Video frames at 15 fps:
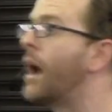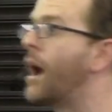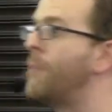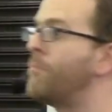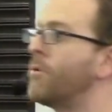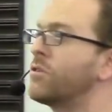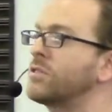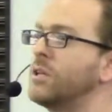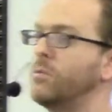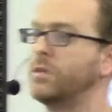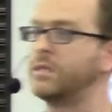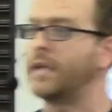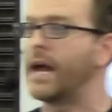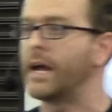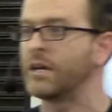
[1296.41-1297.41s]
I personally
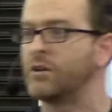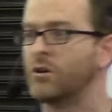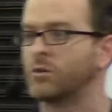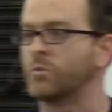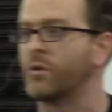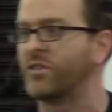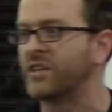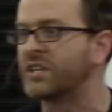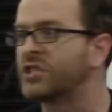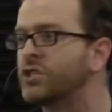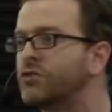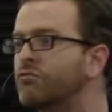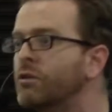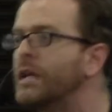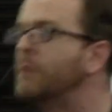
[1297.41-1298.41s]
was diagnosed with
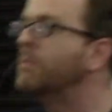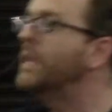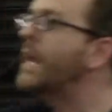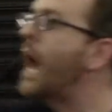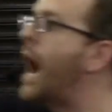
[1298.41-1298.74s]
extremely